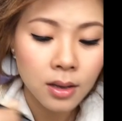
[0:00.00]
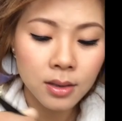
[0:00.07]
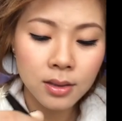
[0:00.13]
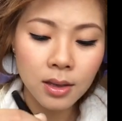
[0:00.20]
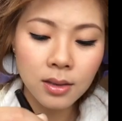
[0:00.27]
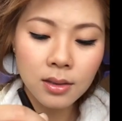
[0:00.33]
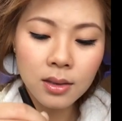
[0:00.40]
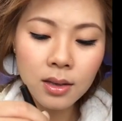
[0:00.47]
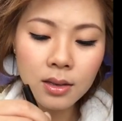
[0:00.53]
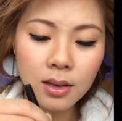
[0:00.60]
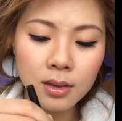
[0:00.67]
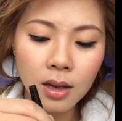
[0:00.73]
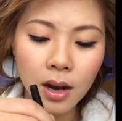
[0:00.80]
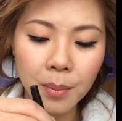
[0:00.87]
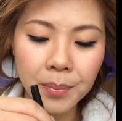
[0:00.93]
since this
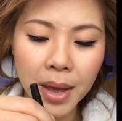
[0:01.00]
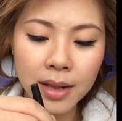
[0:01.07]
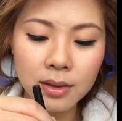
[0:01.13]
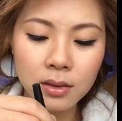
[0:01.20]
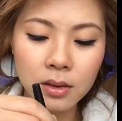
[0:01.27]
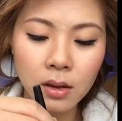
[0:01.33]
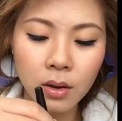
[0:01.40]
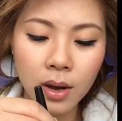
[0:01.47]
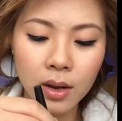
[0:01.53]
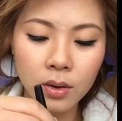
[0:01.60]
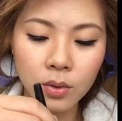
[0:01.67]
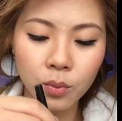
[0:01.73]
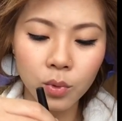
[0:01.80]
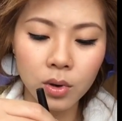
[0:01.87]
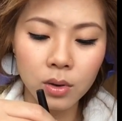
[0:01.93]
is not a pencil,
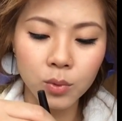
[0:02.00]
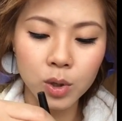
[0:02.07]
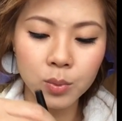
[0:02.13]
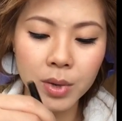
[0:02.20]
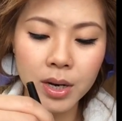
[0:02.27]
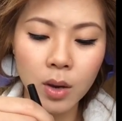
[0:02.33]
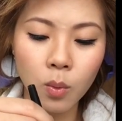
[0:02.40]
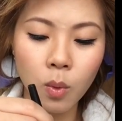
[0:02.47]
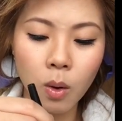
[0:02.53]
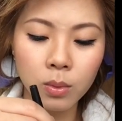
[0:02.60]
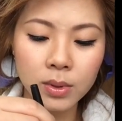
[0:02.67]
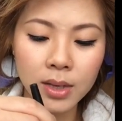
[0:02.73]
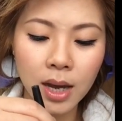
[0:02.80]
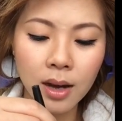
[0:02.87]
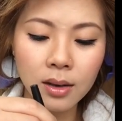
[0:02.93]
which means it
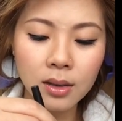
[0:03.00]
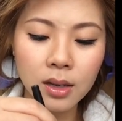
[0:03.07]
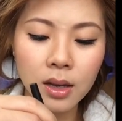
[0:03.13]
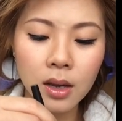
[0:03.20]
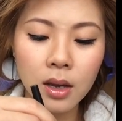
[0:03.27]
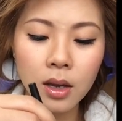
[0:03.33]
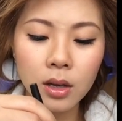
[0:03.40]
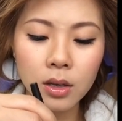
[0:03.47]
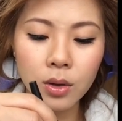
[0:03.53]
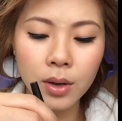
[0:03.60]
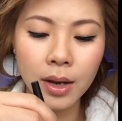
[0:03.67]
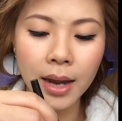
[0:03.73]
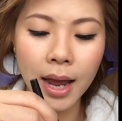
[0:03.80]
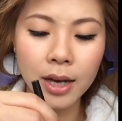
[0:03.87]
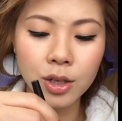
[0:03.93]
won't tug, you
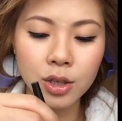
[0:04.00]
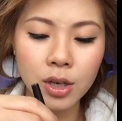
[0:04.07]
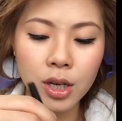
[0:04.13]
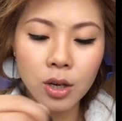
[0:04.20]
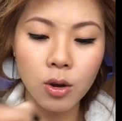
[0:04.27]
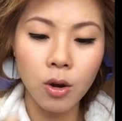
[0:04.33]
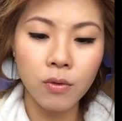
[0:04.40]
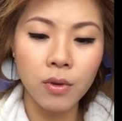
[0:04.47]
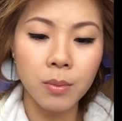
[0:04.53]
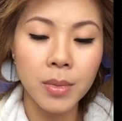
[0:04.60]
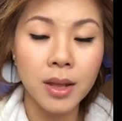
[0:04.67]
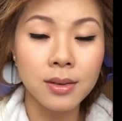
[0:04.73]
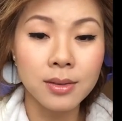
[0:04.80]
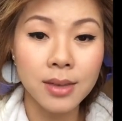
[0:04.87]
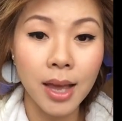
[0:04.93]
can actually go from
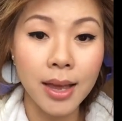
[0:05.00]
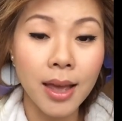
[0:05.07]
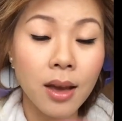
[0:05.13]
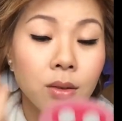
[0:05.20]
inside